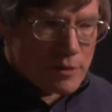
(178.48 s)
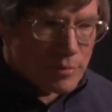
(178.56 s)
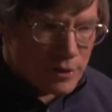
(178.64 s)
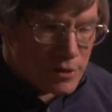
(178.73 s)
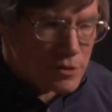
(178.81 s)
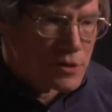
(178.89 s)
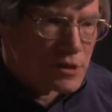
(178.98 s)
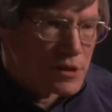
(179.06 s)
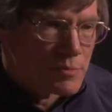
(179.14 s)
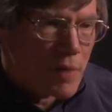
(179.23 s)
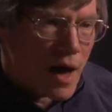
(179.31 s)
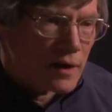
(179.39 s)
to produce
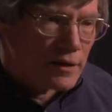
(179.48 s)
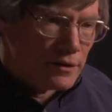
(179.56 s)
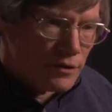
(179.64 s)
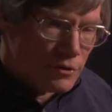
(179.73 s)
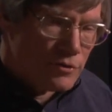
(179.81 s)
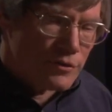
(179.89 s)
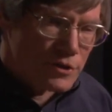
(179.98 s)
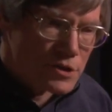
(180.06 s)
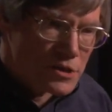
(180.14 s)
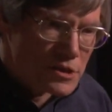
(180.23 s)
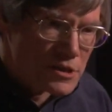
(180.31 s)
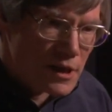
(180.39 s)
these pocket
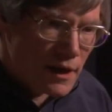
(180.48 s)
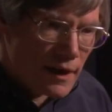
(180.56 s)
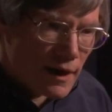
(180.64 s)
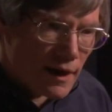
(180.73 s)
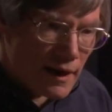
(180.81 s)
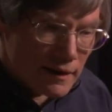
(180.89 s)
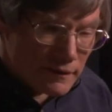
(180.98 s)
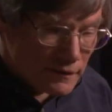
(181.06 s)
universes, uh,